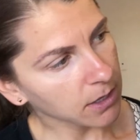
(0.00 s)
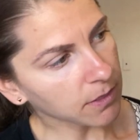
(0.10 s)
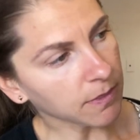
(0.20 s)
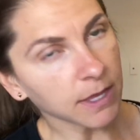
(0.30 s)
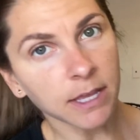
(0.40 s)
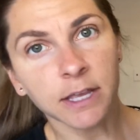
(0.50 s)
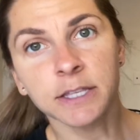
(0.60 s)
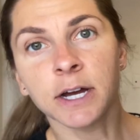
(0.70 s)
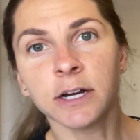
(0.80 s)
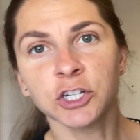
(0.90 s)
the
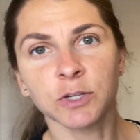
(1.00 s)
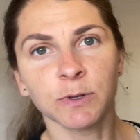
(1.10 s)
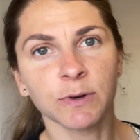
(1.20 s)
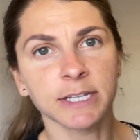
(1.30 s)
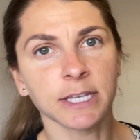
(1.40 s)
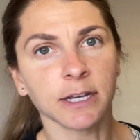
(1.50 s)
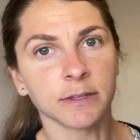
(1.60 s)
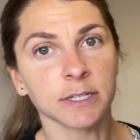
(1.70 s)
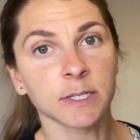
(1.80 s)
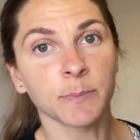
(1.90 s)
tongue should be resting on
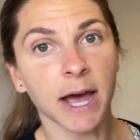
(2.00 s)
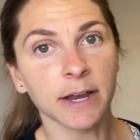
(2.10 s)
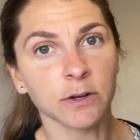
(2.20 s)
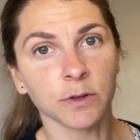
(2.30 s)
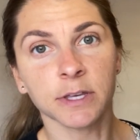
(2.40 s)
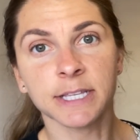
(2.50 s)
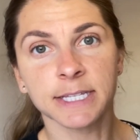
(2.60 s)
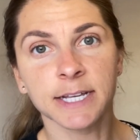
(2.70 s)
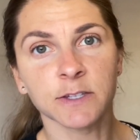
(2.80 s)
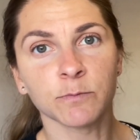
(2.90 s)
the spot, or the
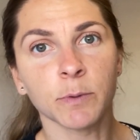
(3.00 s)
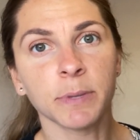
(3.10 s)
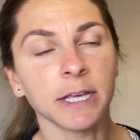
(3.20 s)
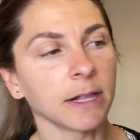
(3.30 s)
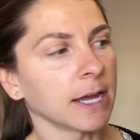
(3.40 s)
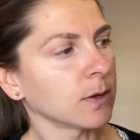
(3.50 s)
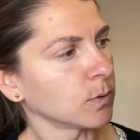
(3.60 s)
incisive papillae,